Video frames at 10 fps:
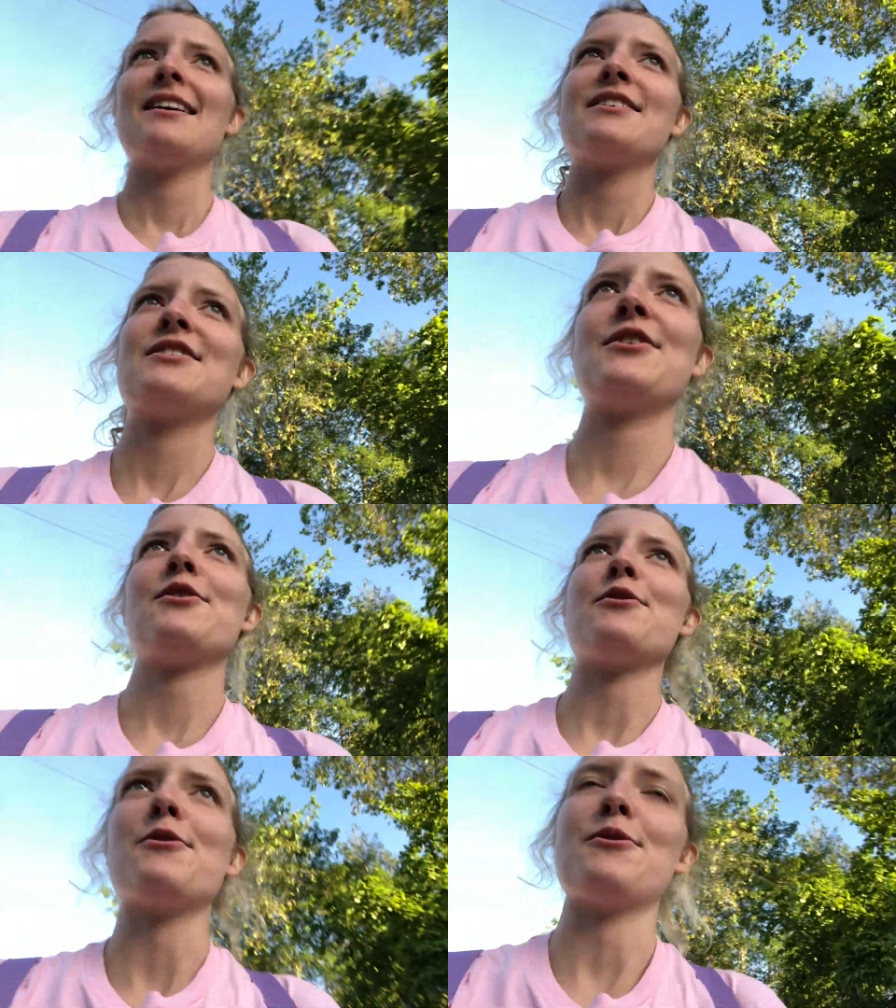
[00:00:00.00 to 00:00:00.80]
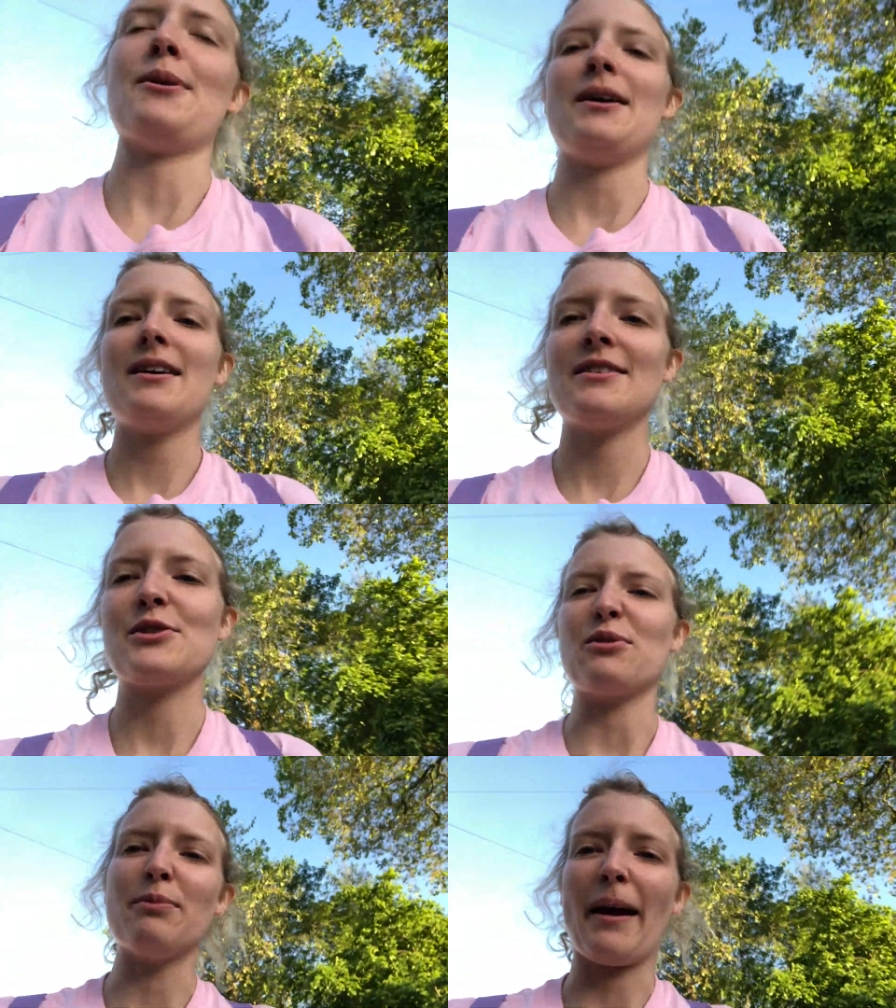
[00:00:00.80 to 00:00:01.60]
to
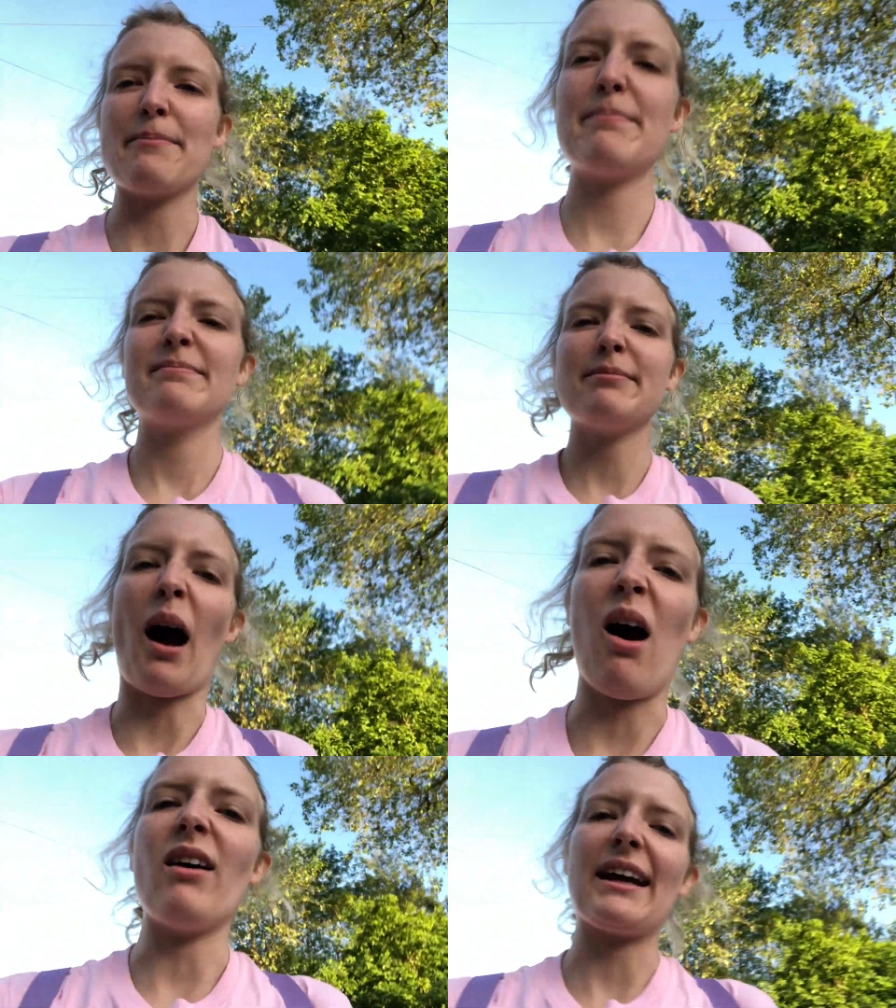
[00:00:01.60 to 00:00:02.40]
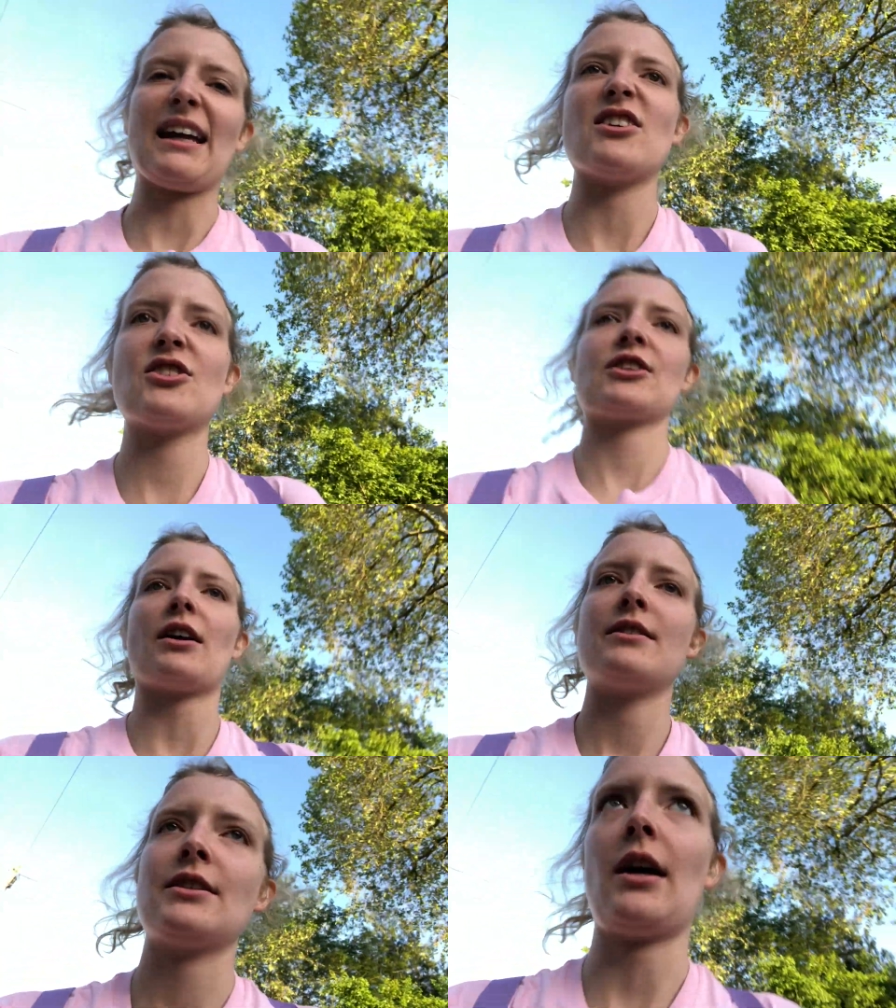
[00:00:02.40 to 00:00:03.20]
sort of like parkish
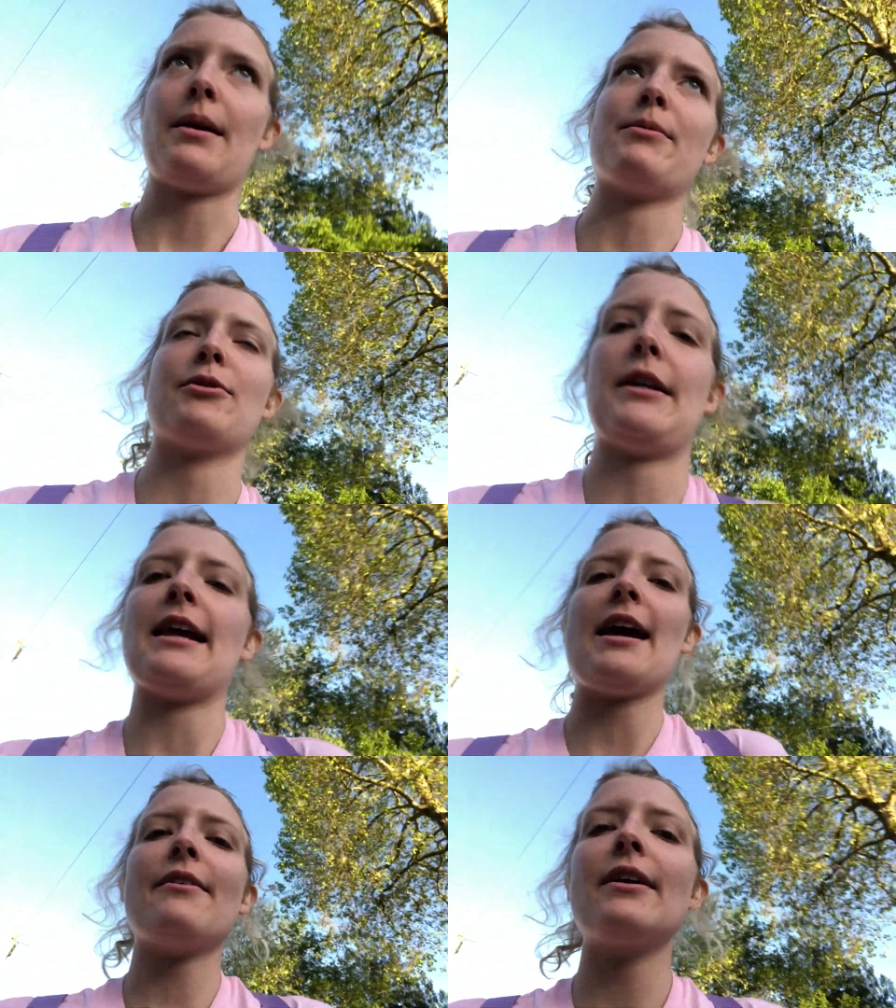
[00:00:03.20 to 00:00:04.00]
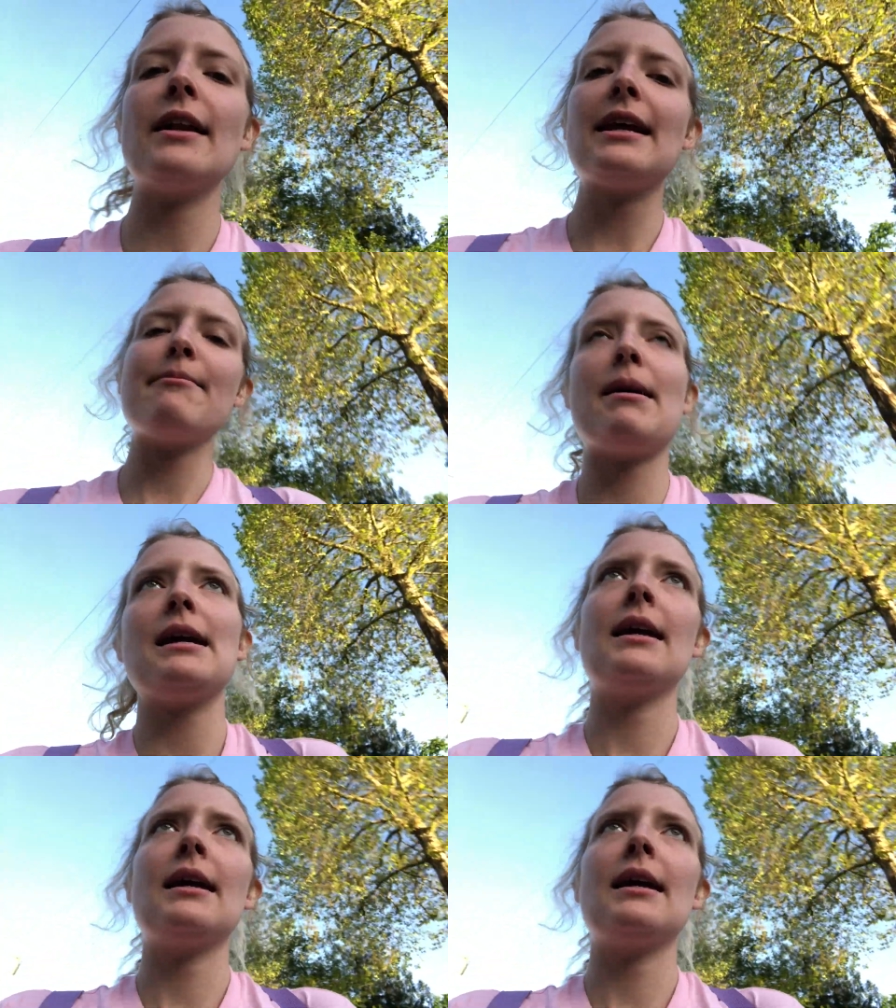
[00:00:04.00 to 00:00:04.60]
type green area near me.